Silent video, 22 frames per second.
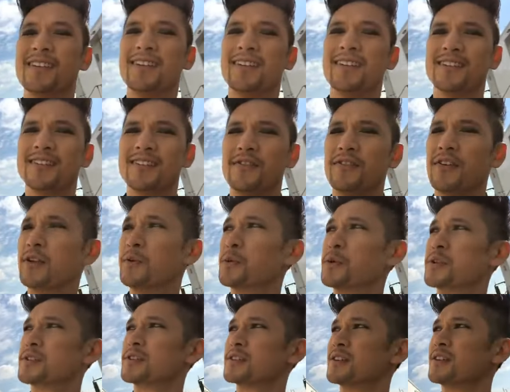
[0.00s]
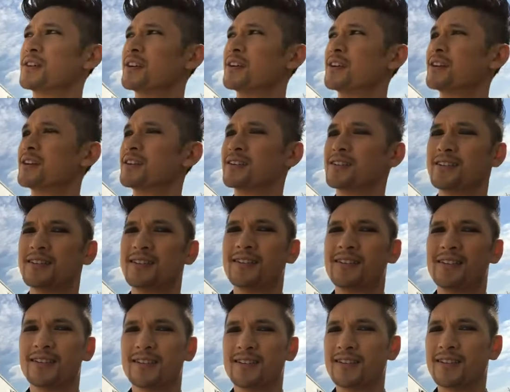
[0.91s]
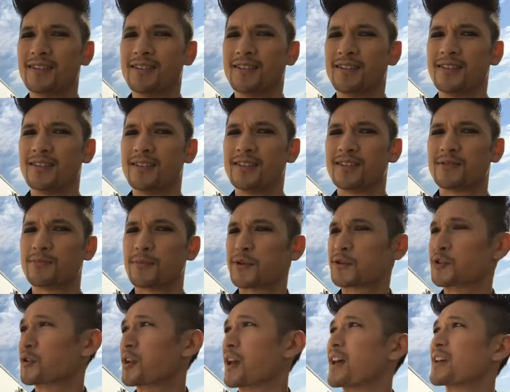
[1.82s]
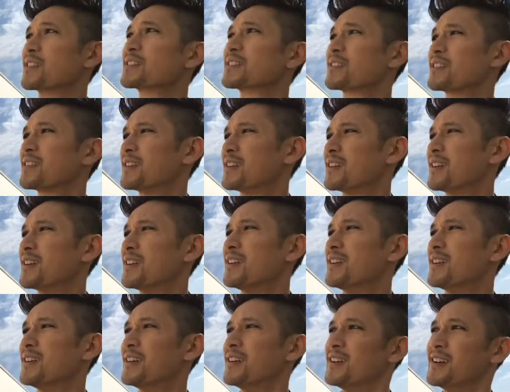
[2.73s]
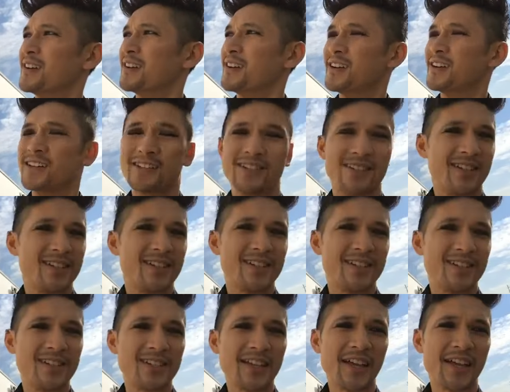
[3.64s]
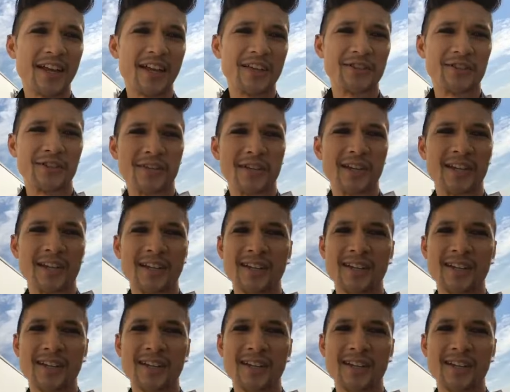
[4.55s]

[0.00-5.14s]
See if anyone's in here. Special guest. She's not answering.